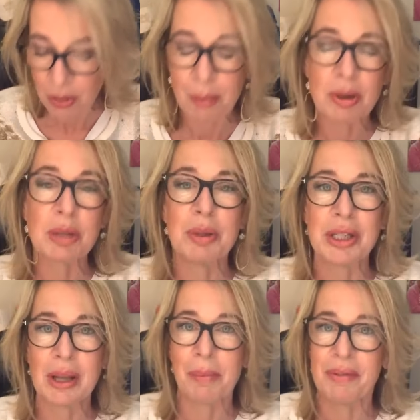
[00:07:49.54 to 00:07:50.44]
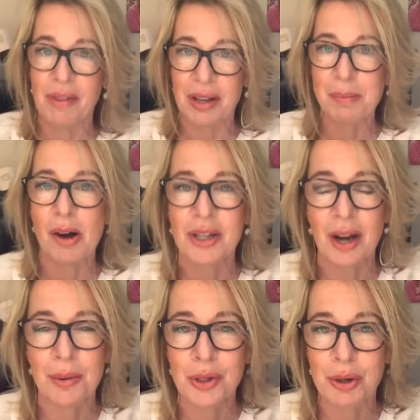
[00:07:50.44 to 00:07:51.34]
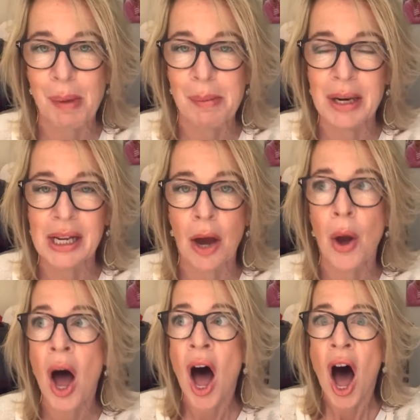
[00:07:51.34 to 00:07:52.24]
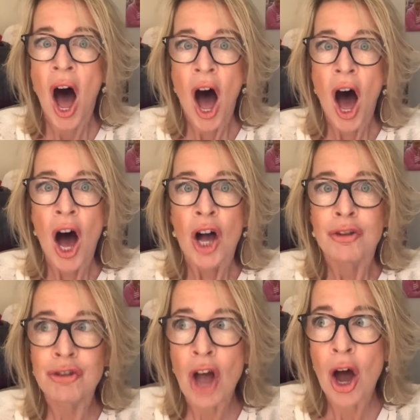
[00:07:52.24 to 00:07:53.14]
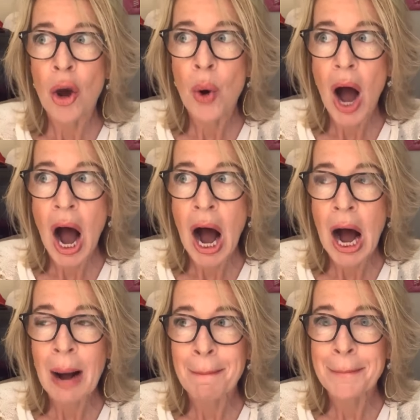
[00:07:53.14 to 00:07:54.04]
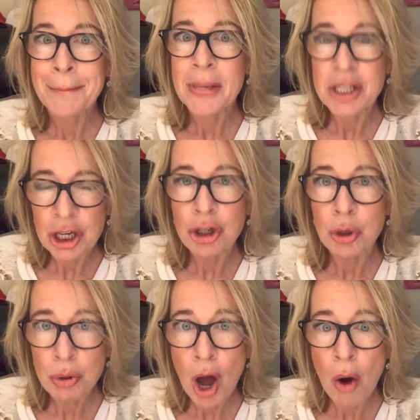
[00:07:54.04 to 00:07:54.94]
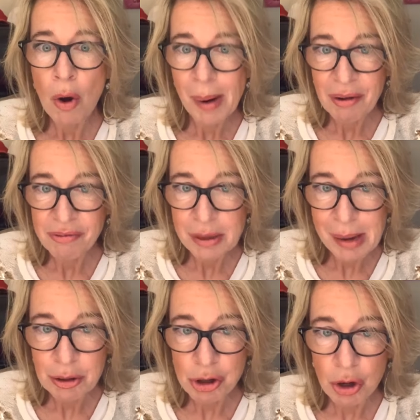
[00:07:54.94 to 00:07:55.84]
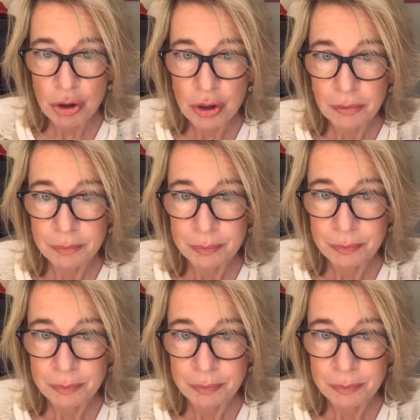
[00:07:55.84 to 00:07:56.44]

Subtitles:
That brings me to something funny Mark and I were talking about a minute ago. So, did you know about female dogs?